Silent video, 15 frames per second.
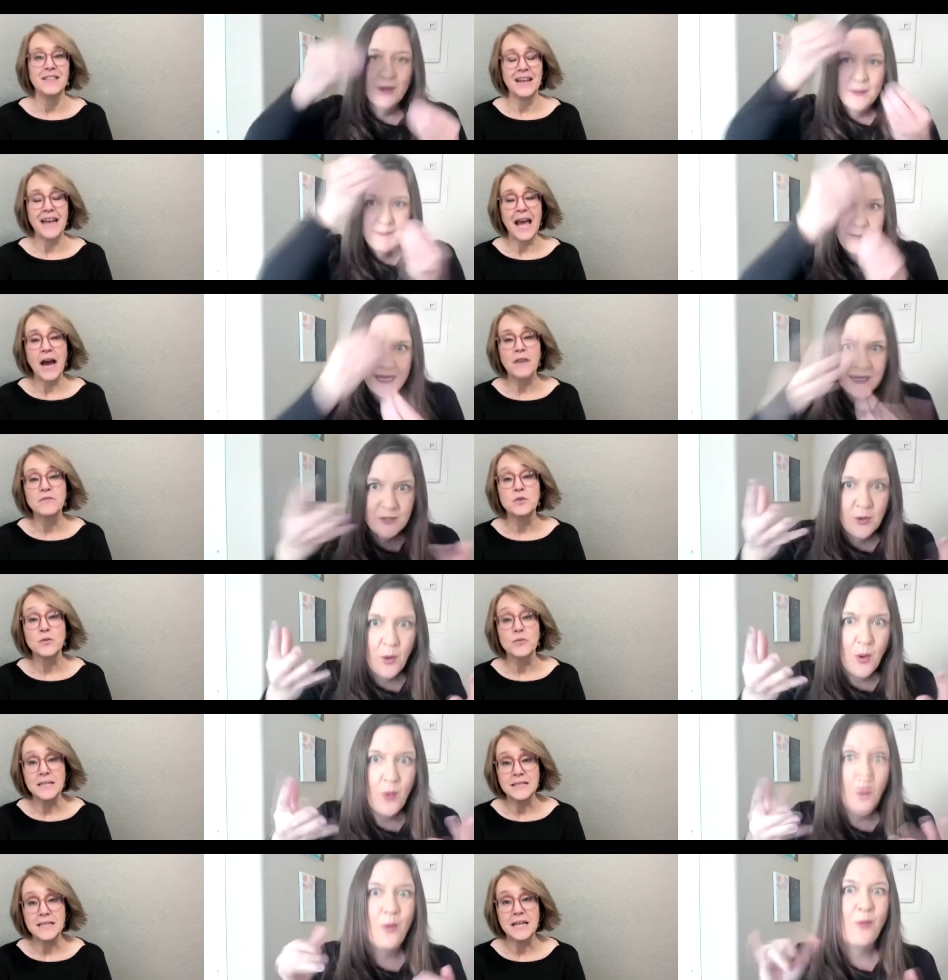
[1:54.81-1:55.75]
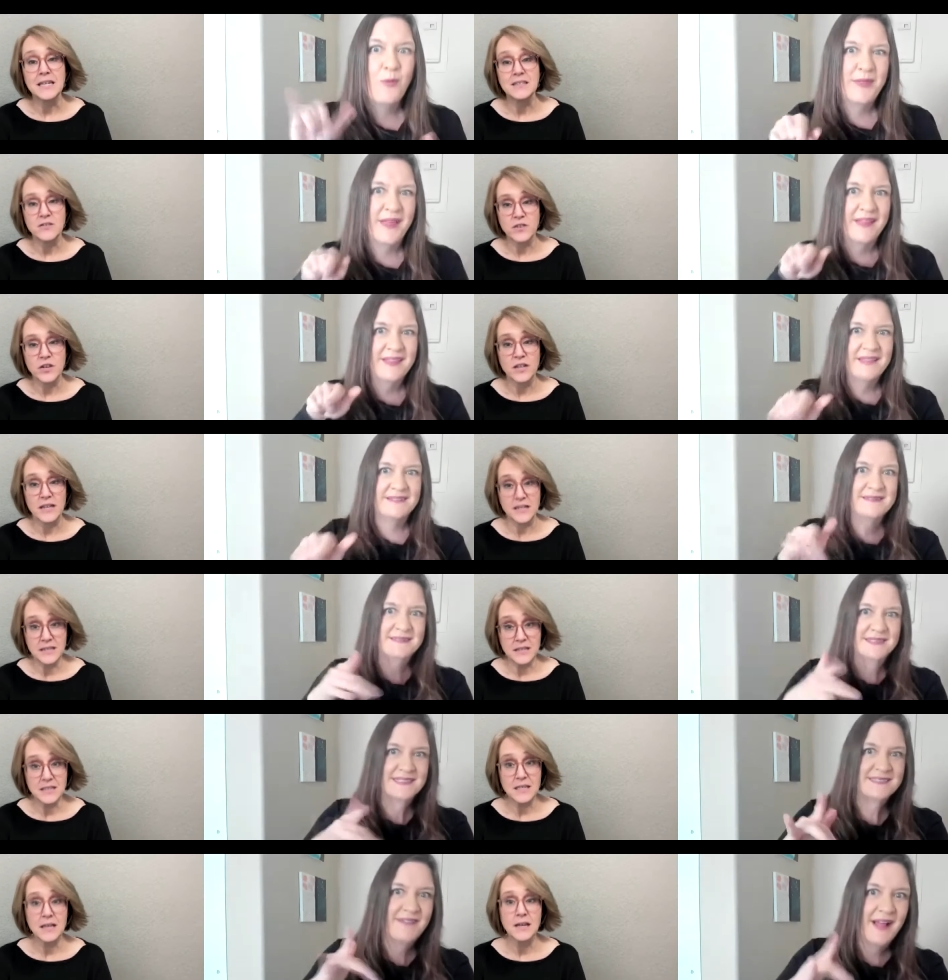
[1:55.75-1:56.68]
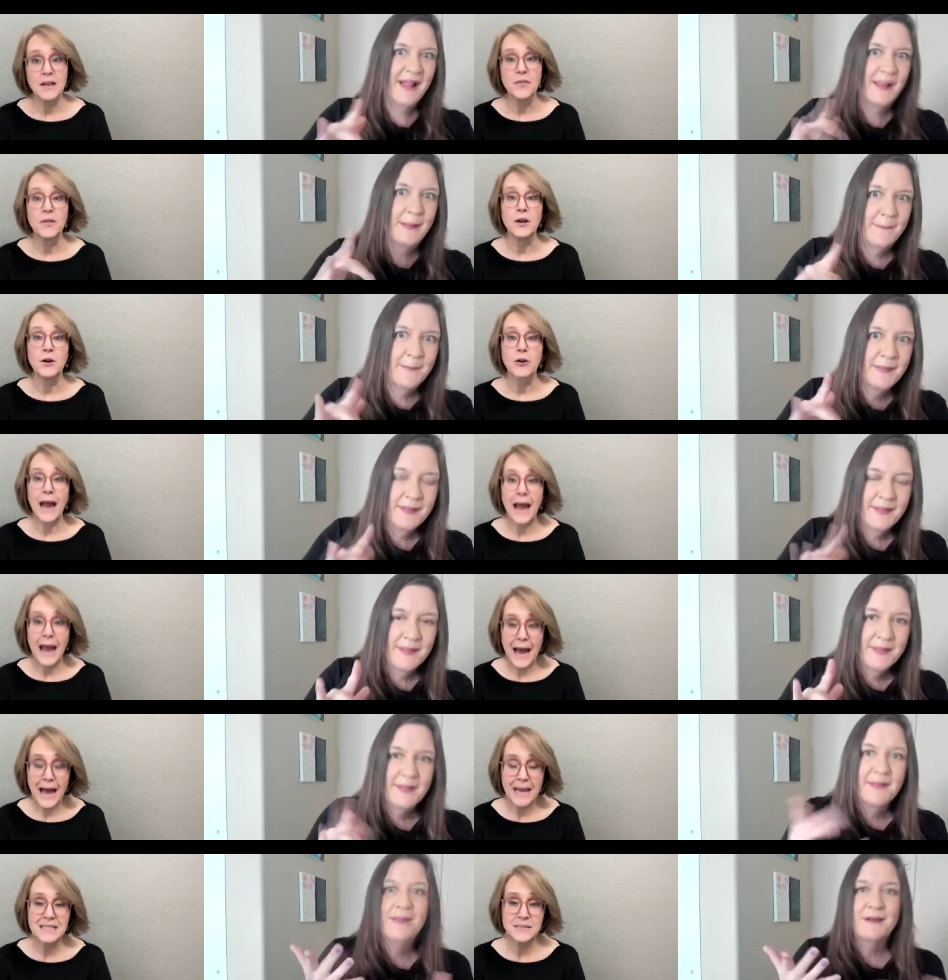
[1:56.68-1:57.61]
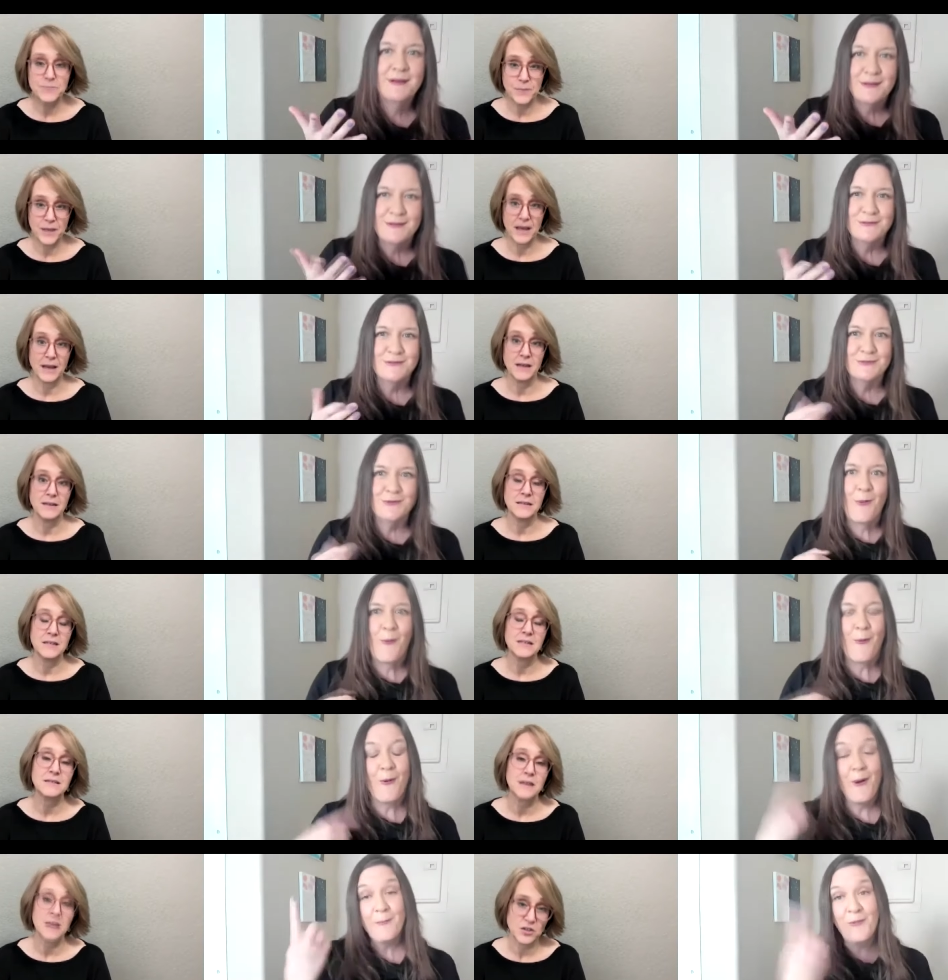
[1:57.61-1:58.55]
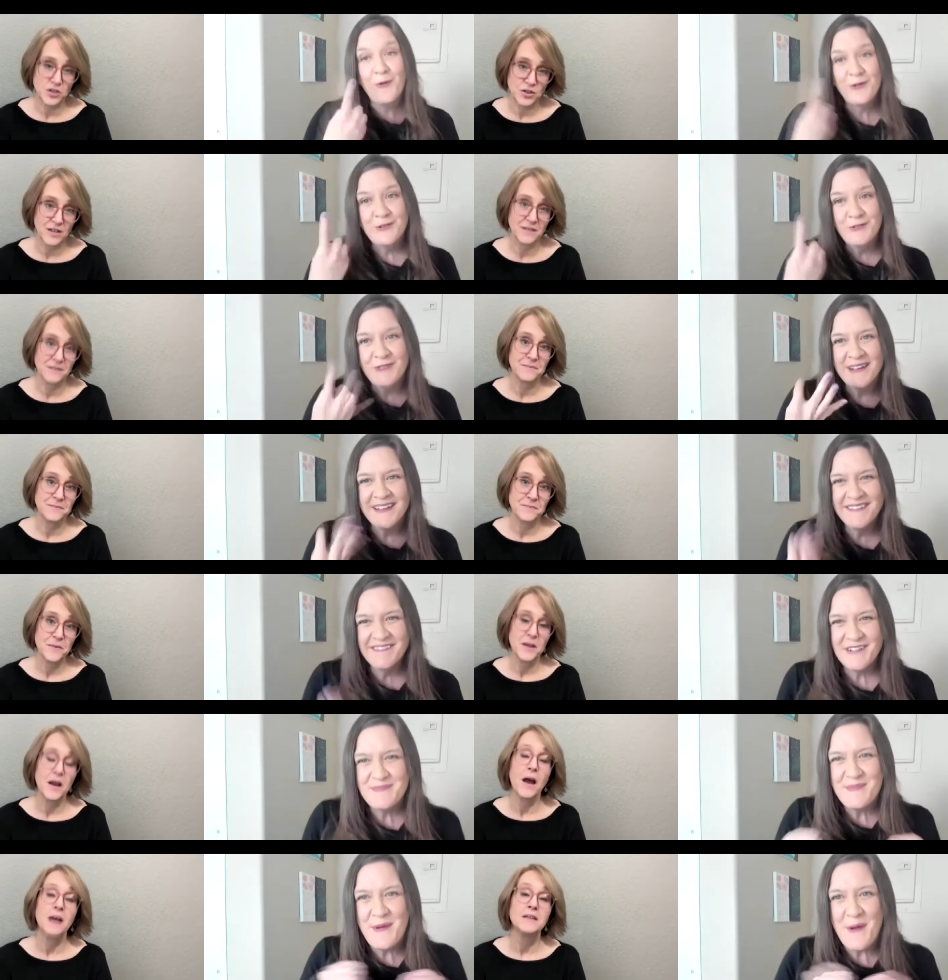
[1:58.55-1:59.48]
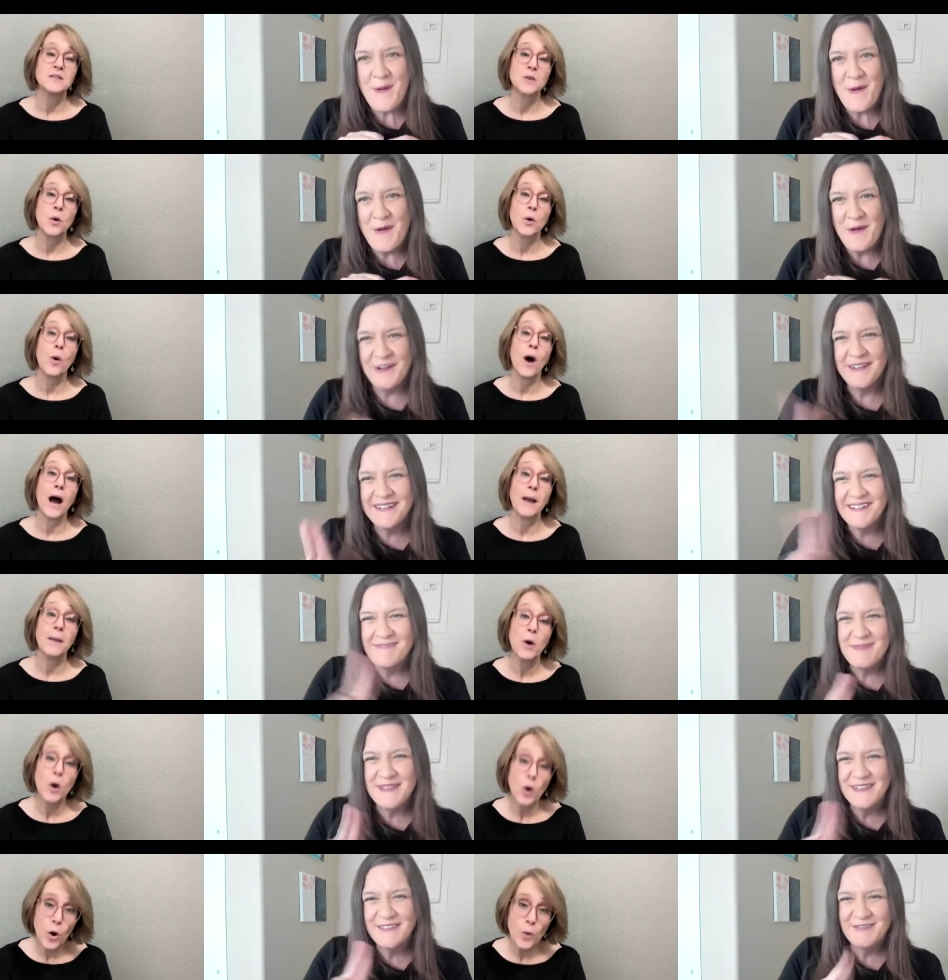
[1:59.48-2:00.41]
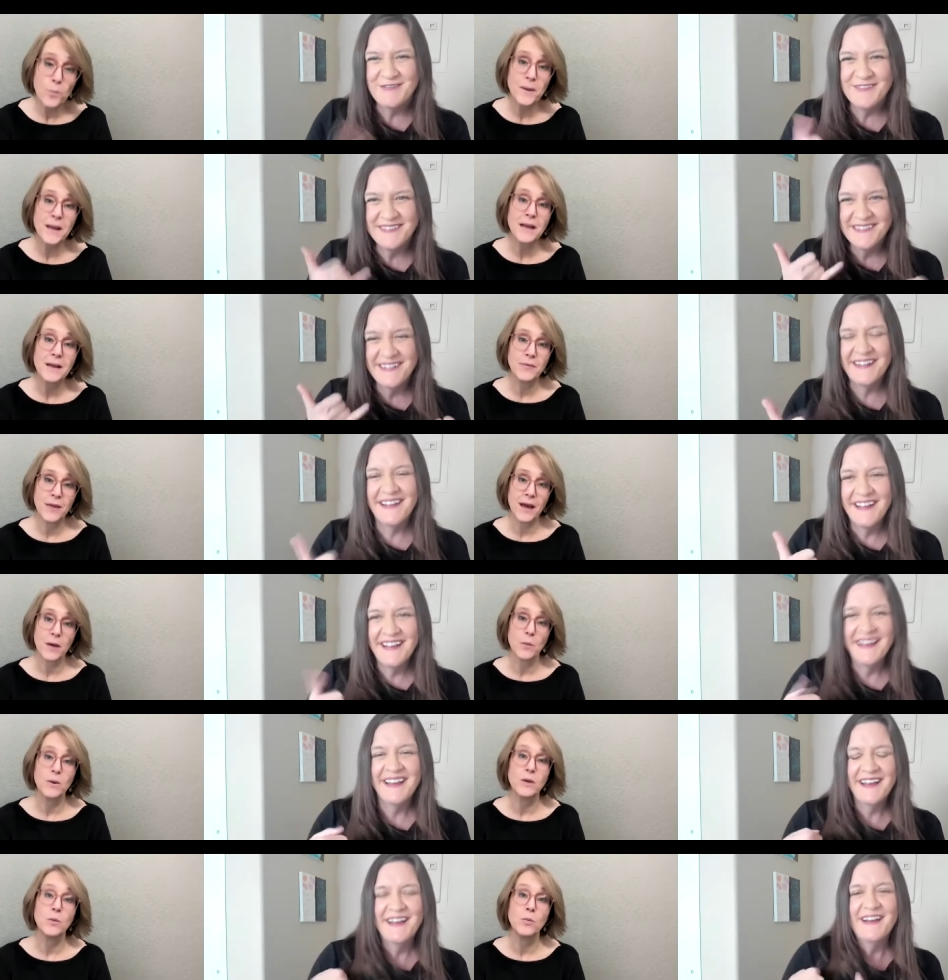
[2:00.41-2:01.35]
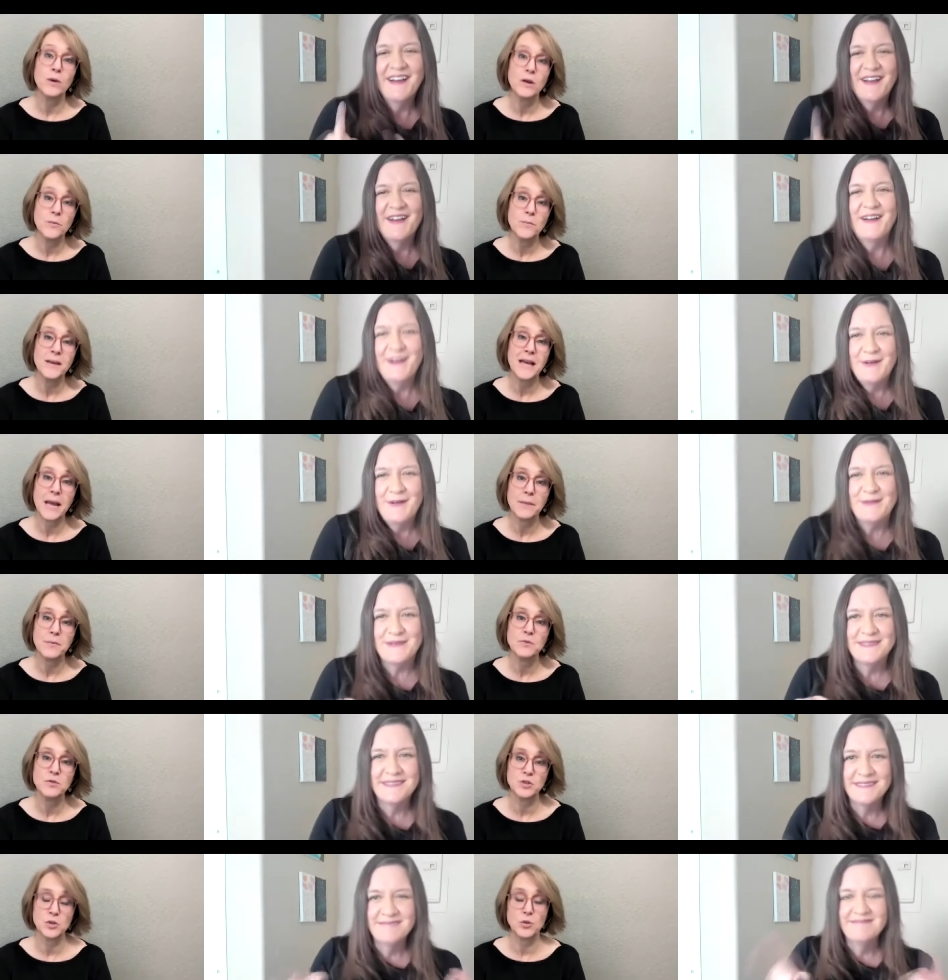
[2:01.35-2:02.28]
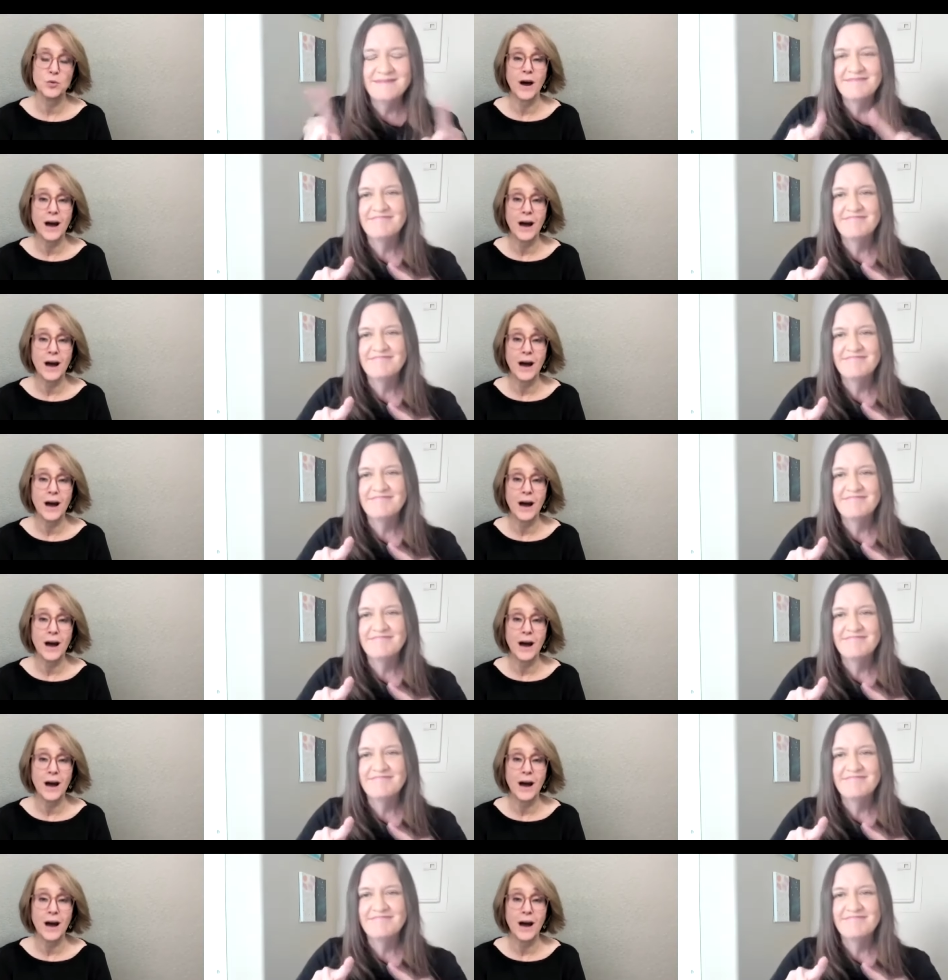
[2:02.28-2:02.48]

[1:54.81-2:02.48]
Speaker 1: that after this incident, there has been discussion so I'm hoping that we will be able to